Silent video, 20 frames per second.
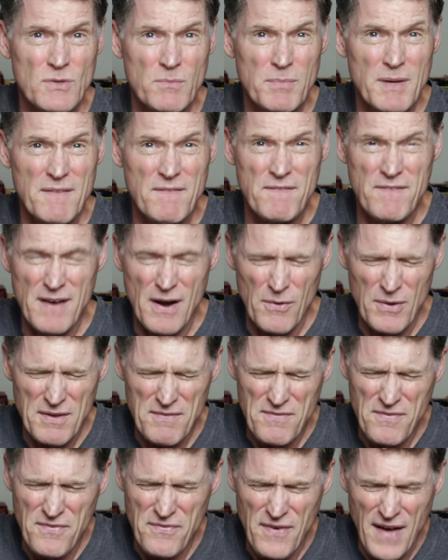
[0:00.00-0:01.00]
to be very
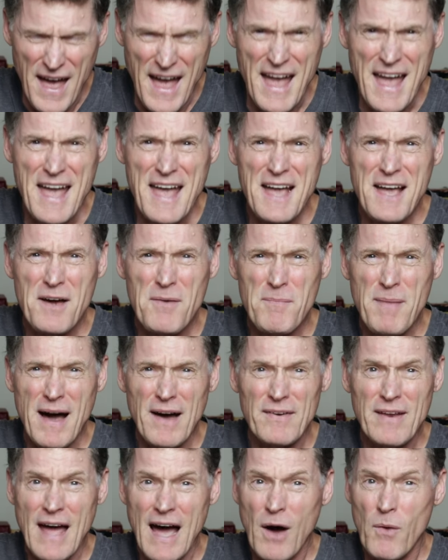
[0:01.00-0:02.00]
vague
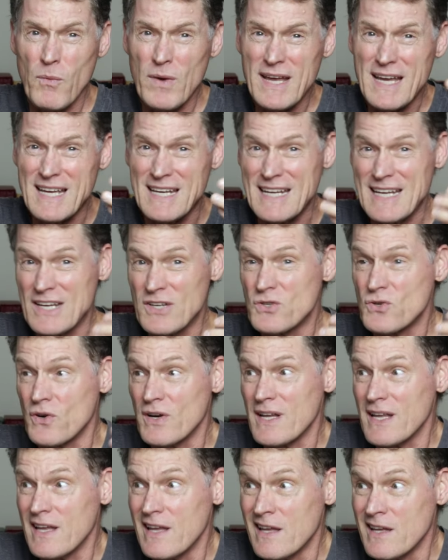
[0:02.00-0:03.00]
about how we can
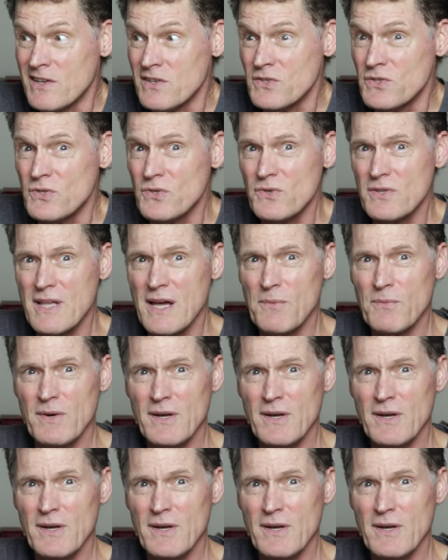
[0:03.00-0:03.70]
enter into that